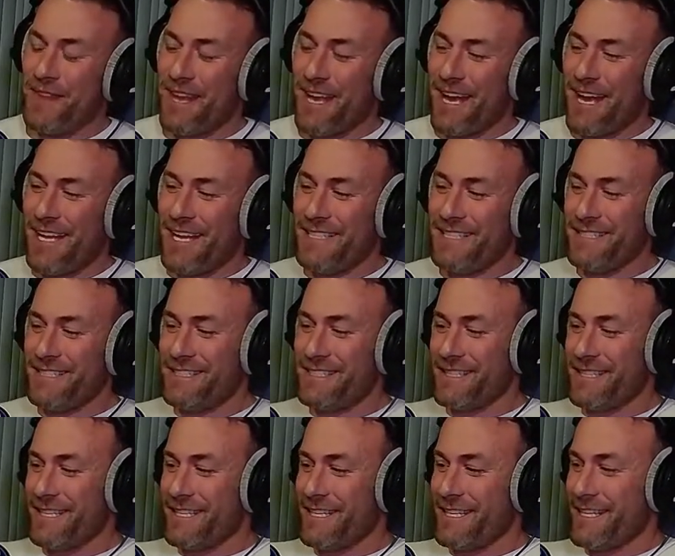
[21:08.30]
And
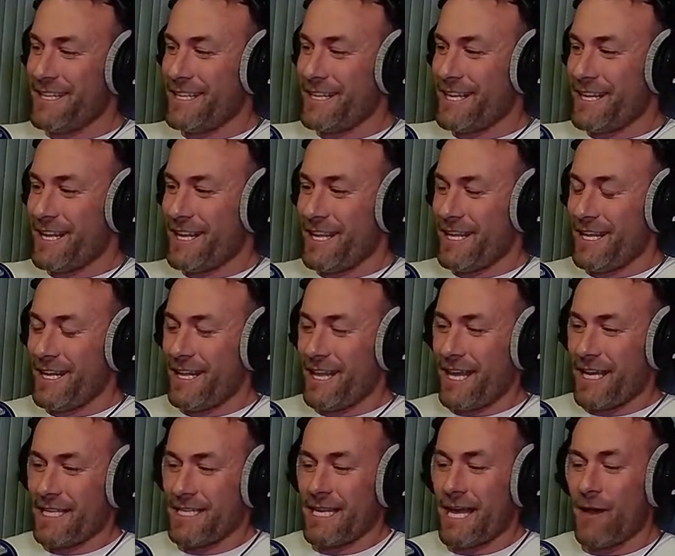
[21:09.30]

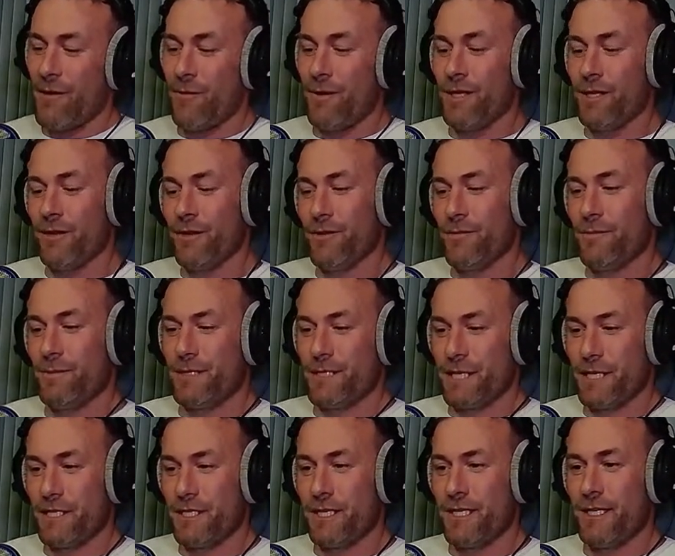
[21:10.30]
like now in your
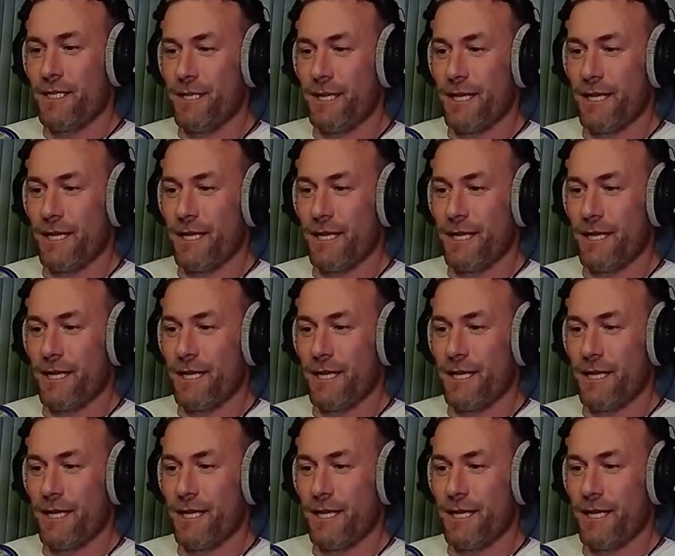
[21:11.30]
position,